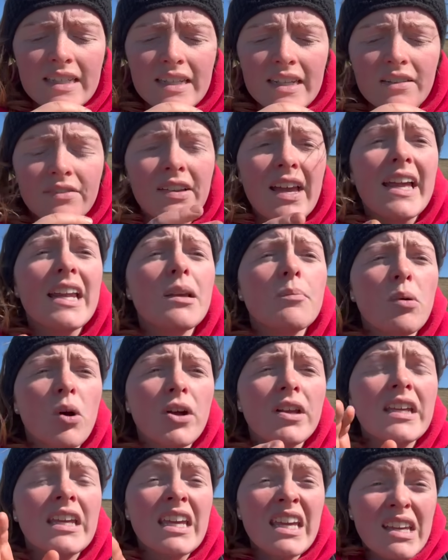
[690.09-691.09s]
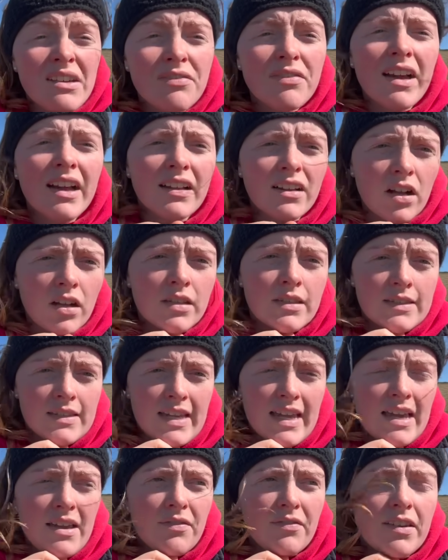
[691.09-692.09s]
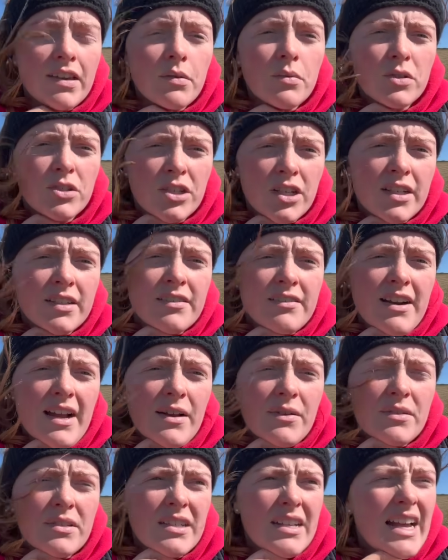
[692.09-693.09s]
And if at any point he felt unsafe, he would turn around.